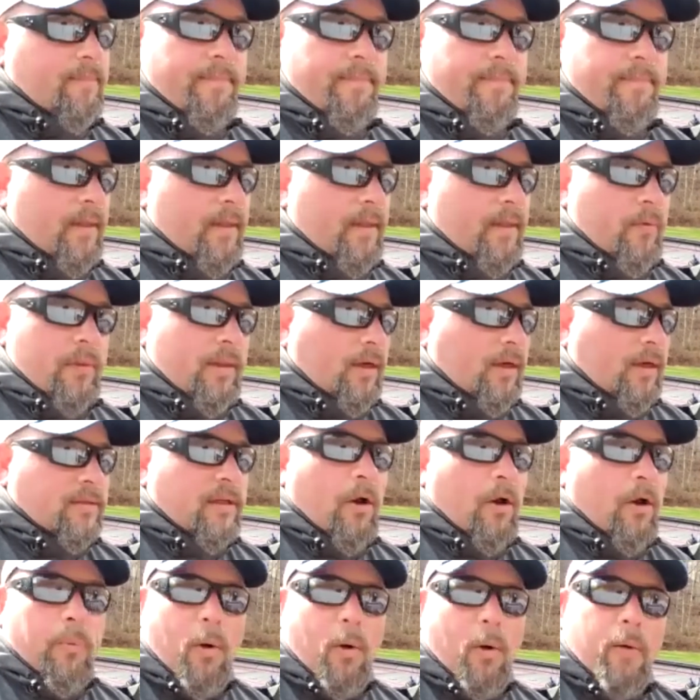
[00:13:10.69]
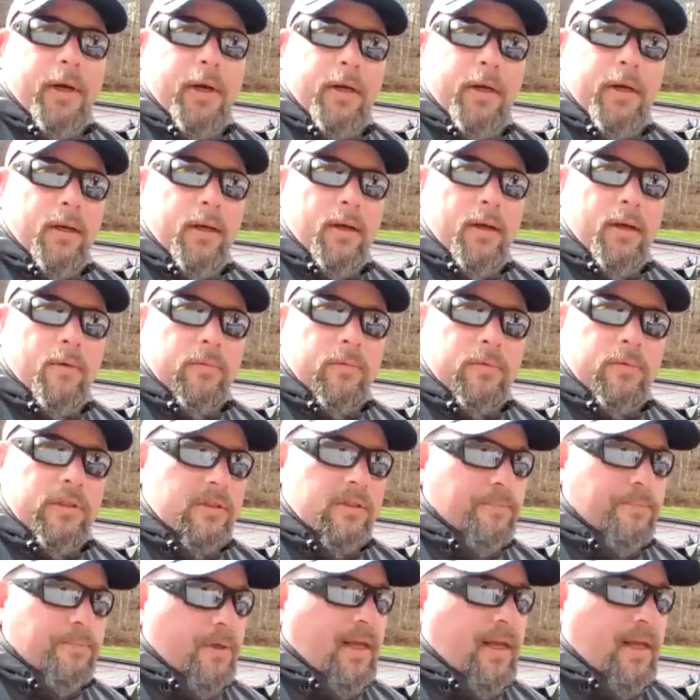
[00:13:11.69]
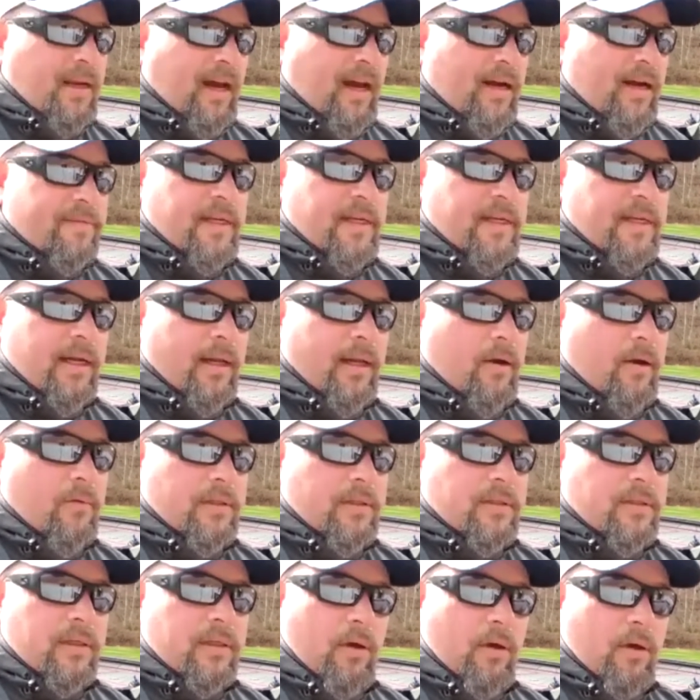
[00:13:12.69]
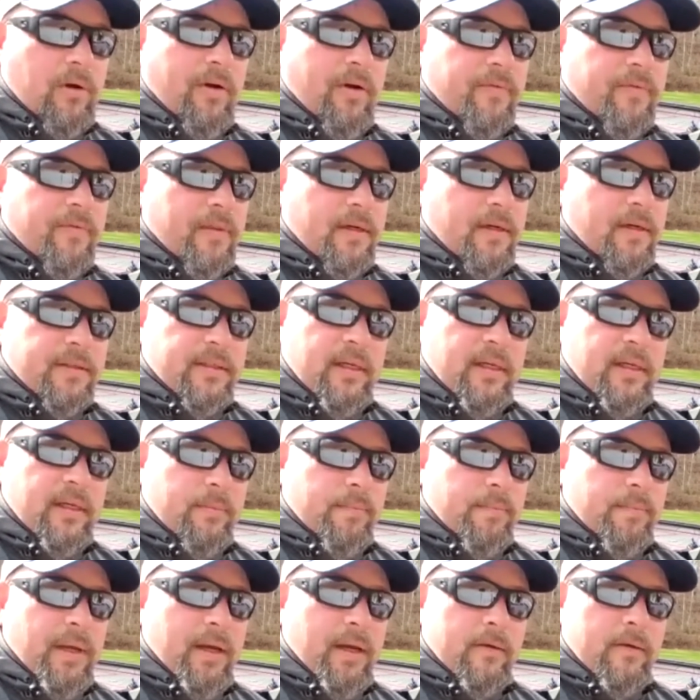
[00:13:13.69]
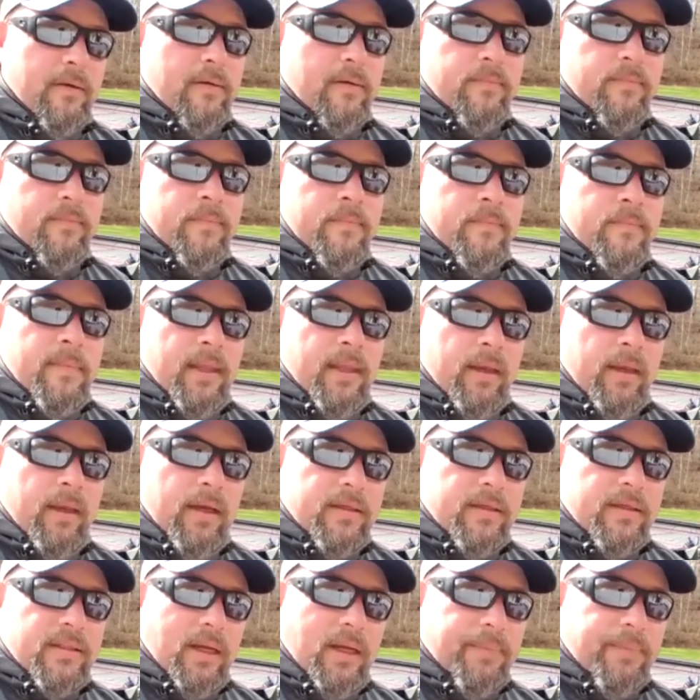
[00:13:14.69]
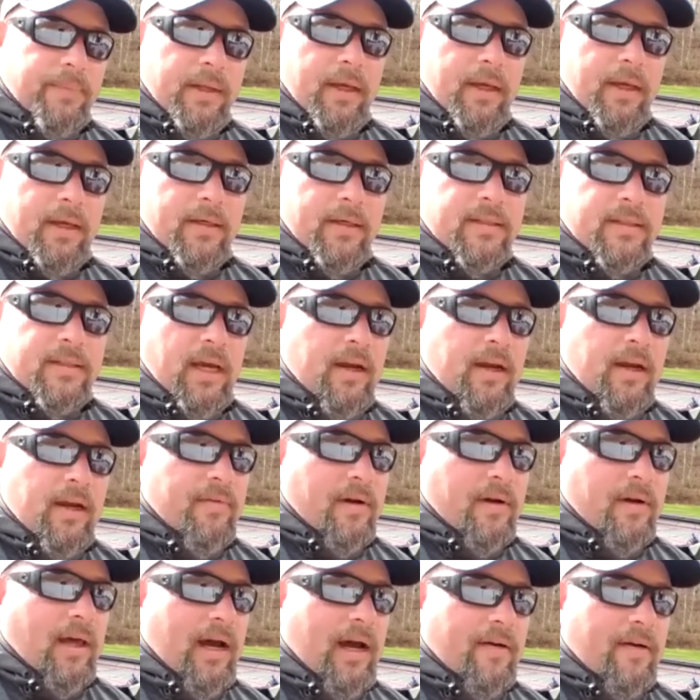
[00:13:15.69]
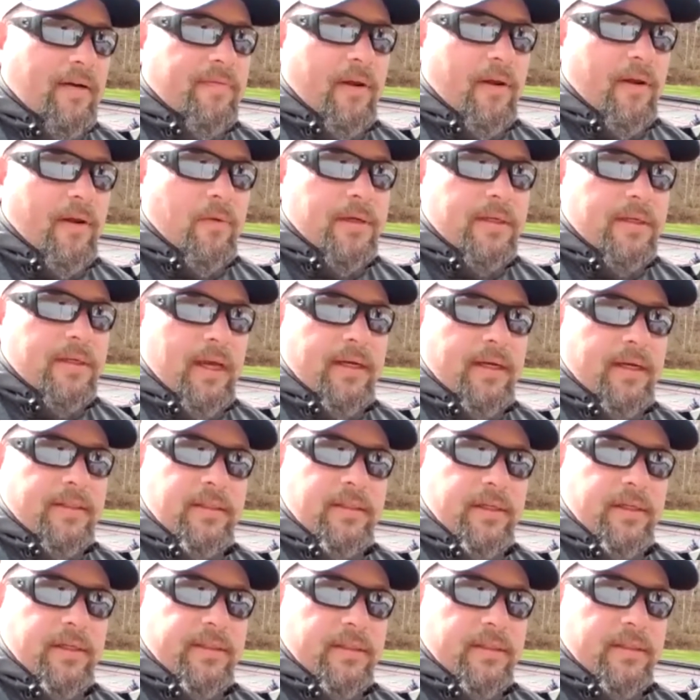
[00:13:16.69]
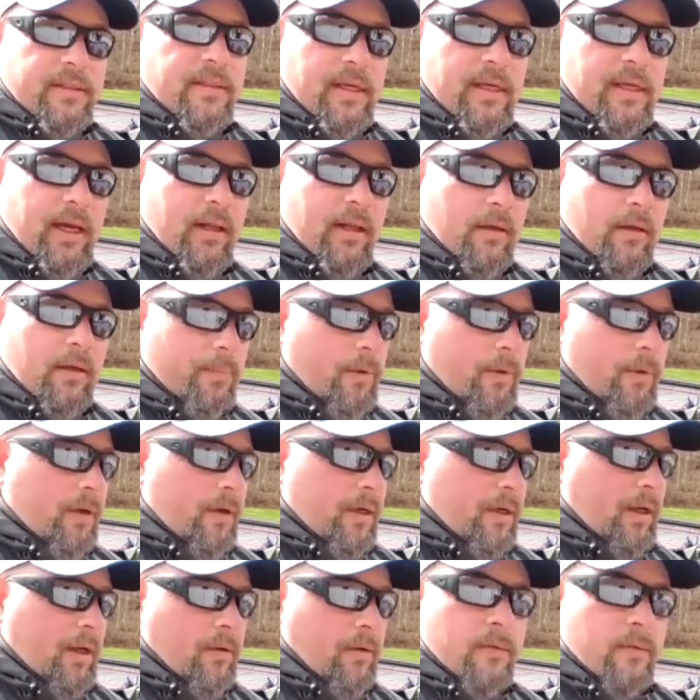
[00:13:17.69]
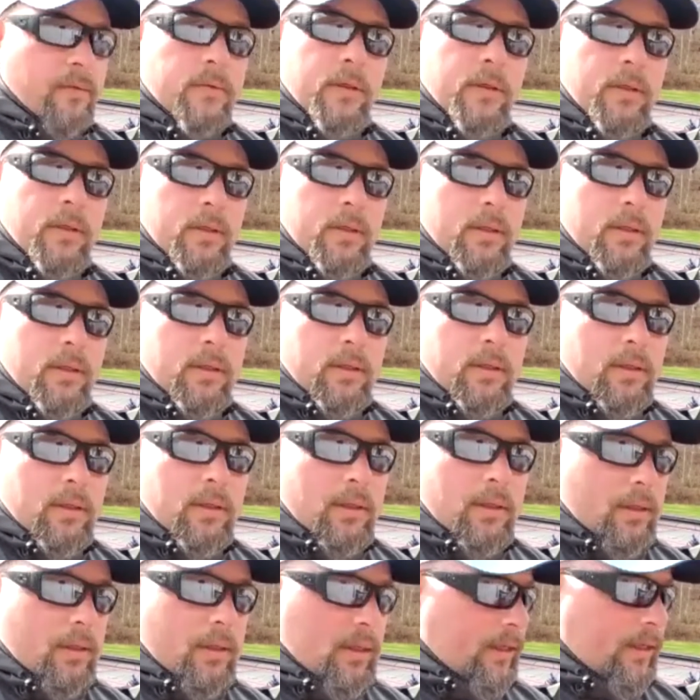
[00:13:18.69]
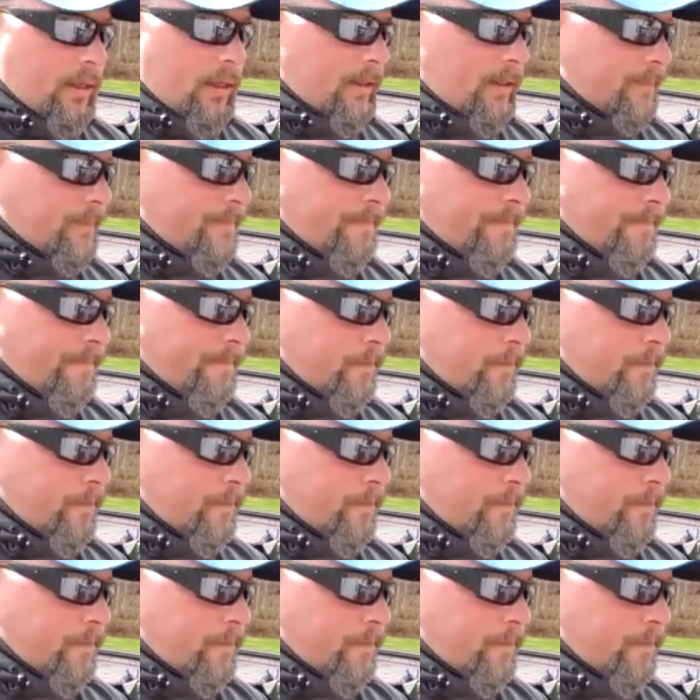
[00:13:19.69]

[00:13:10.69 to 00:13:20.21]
there's no point. Just put that life jacket on. It's no different than a seat belt. It's something that could save your life. It only takes just a second to put it on.